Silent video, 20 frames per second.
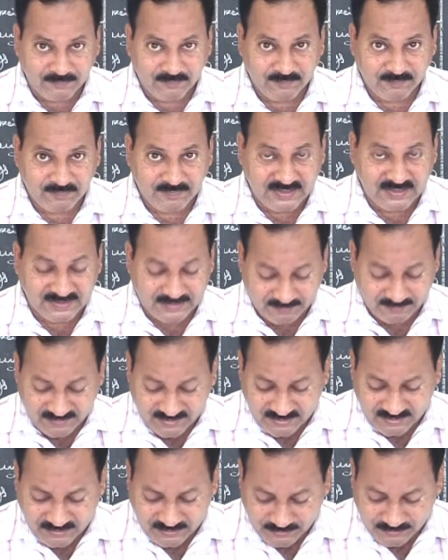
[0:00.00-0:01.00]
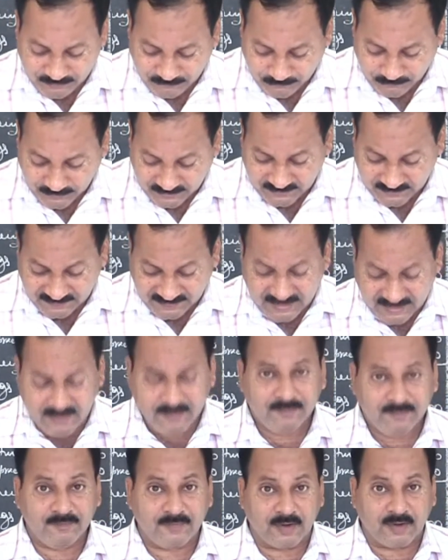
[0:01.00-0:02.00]
Page number
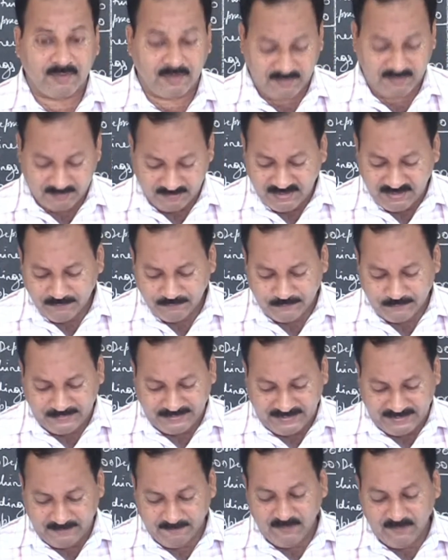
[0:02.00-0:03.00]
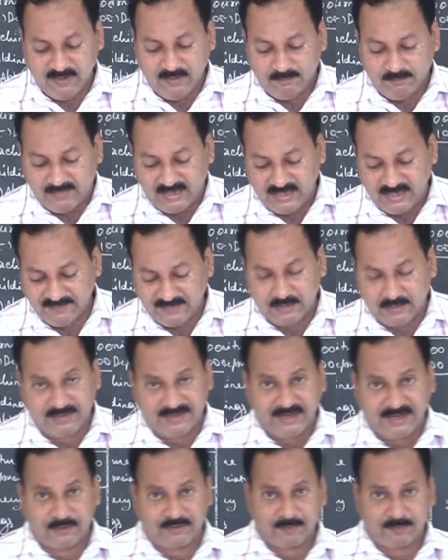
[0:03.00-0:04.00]
43, problem number 14. I will
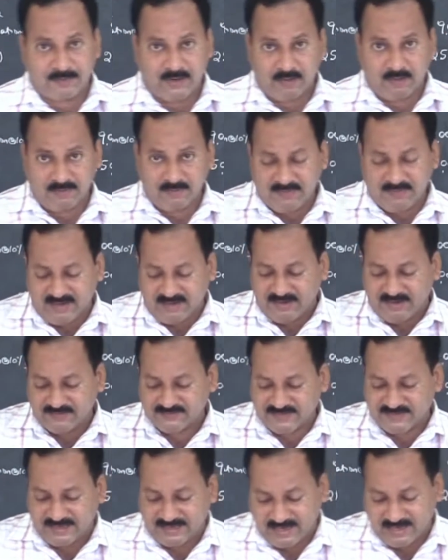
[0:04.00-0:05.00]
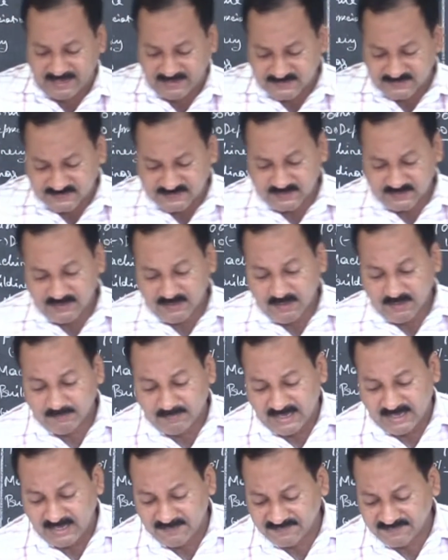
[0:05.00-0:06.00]
read out the problem and let us analyze.
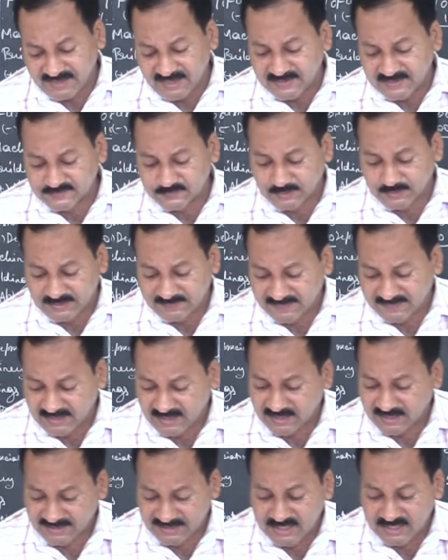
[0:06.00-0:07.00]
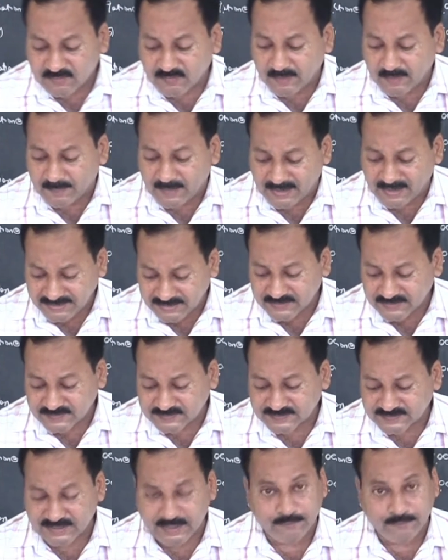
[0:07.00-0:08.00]
Mahendra and Surendra are equal
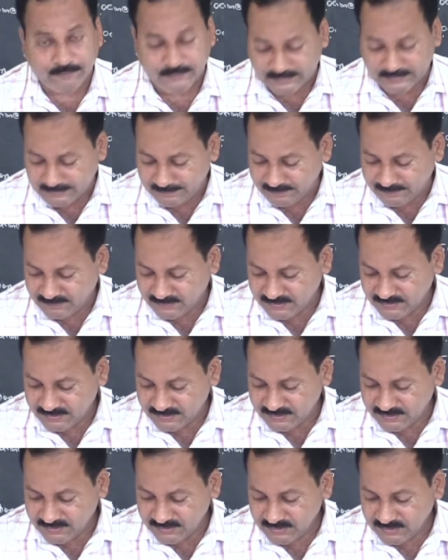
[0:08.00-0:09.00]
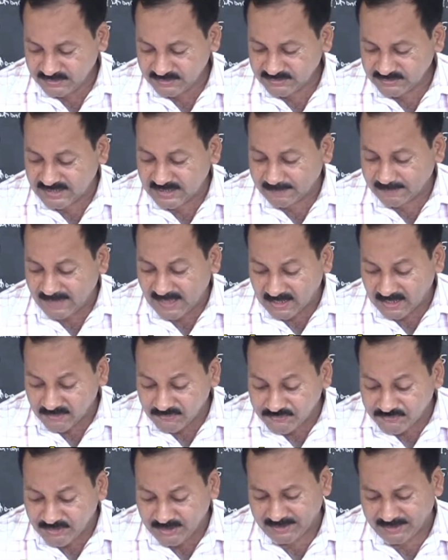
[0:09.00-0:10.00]
partners in a firm. Their
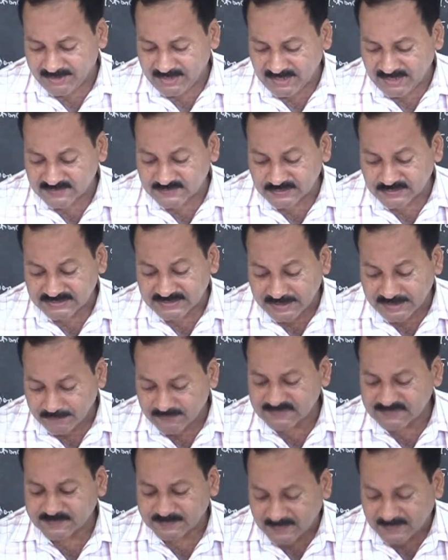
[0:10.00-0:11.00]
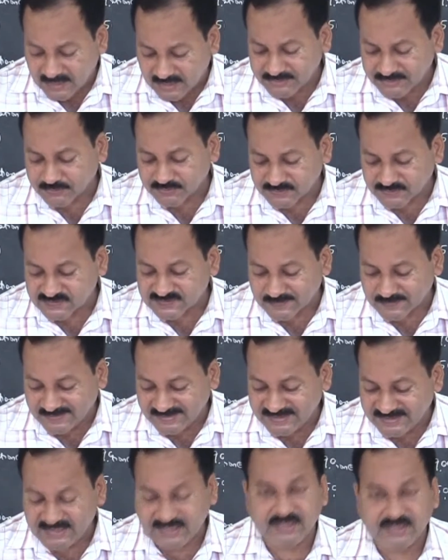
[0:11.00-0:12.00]
balance sheet as on 31st March
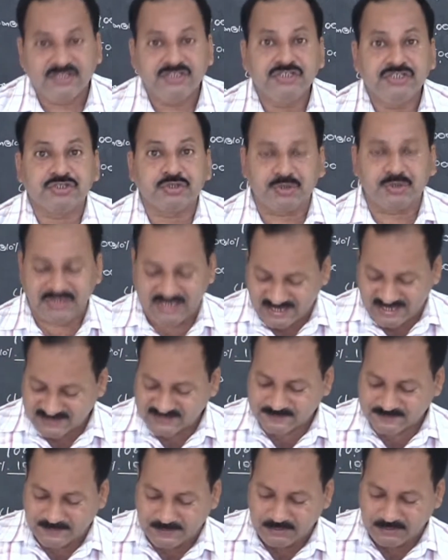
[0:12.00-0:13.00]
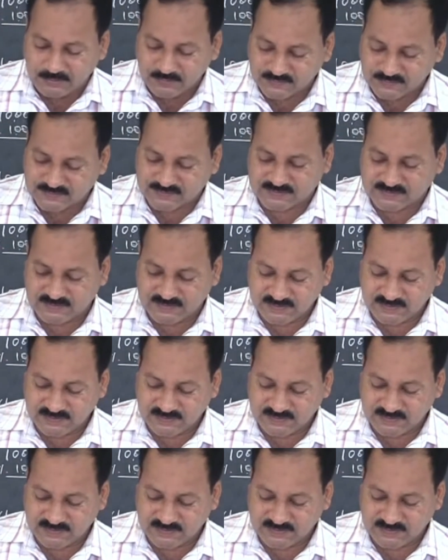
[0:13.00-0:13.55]
2017 stood as follows.